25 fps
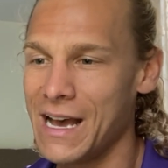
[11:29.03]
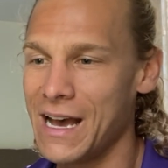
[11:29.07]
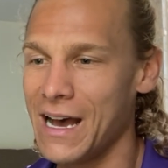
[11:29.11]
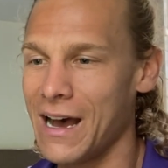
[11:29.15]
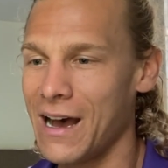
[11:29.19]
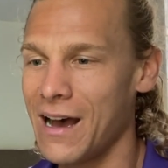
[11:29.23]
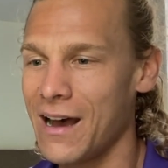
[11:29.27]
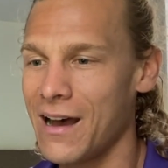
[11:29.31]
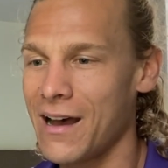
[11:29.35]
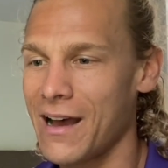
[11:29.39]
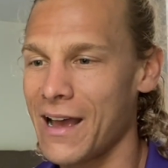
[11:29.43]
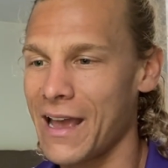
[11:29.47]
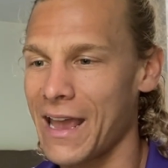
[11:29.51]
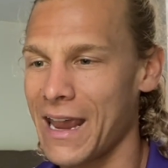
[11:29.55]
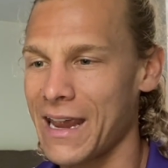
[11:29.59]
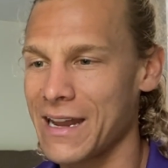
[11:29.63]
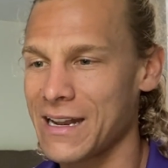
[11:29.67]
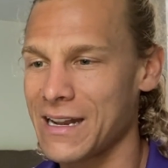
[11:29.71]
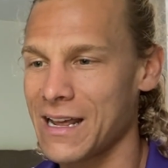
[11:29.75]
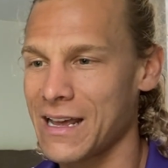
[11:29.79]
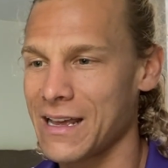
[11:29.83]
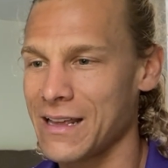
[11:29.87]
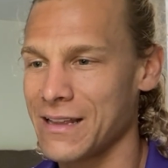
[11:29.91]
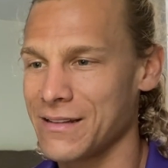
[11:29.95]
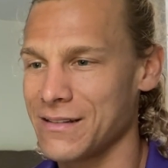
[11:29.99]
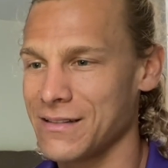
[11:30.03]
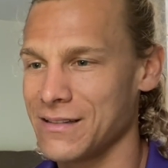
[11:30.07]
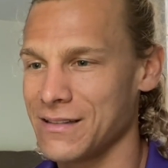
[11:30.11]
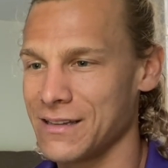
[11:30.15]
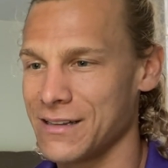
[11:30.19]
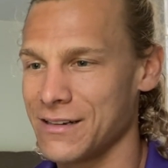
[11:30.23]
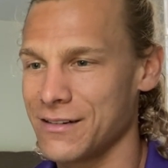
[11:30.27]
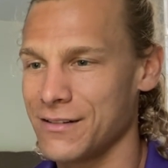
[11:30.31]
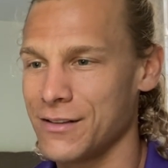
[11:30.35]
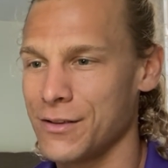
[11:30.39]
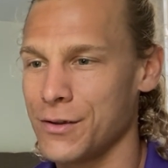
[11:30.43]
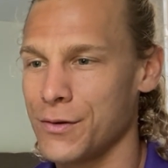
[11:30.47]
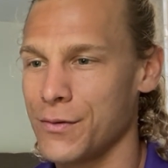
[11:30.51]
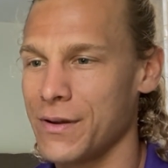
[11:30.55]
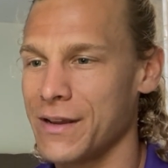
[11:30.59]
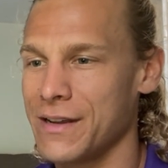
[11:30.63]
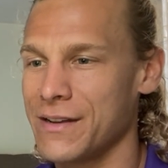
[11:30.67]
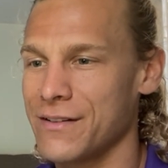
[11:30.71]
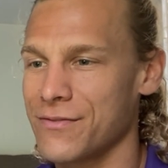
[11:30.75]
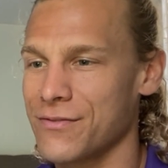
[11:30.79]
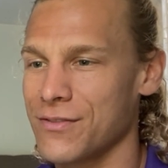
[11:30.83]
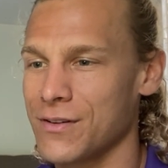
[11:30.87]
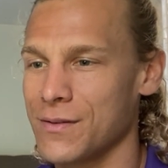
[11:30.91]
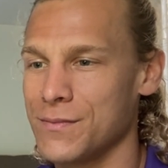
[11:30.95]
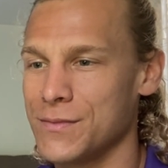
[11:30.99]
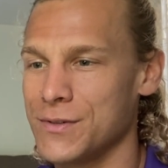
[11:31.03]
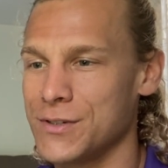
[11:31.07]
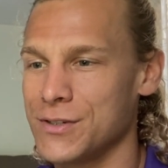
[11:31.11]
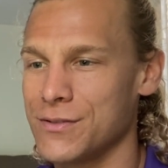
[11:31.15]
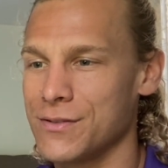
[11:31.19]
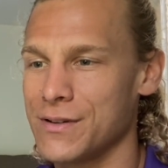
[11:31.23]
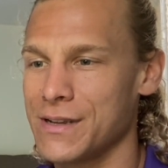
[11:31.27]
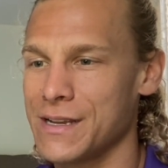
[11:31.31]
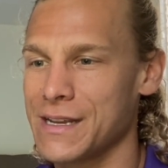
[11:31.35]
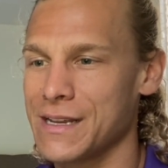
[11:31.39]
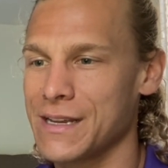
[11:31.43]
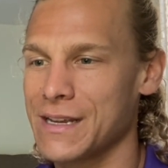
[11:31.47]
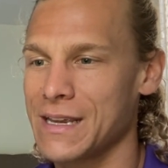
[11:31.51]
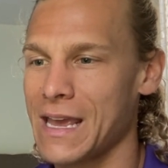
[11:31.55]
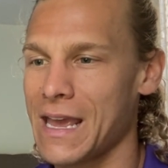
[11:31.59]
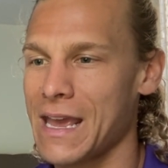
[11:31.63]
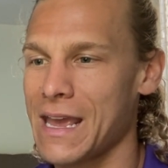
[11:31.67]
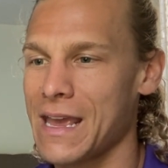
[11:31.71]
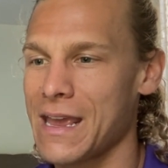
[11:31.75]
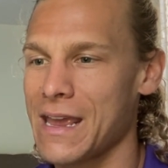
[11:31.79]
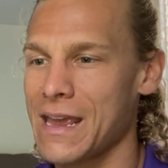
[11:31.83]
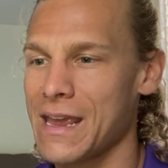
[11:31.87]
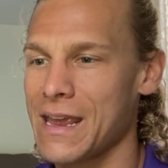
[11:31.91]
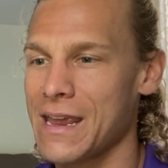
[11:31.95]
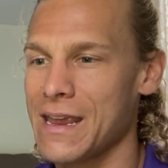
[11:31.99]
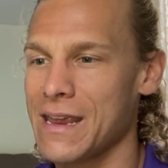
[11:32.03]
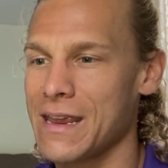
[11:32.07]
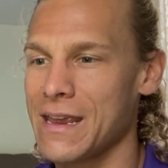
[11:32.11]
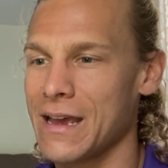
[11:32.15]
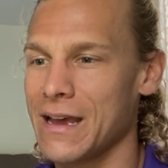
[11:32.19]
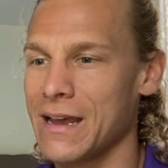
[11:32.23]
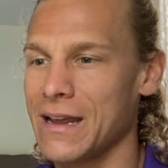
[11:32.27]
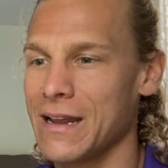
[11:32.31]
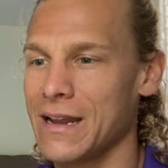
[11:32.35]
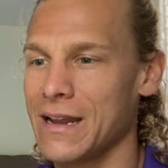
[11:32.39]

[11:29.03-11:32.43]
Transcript: And I literally went from doing a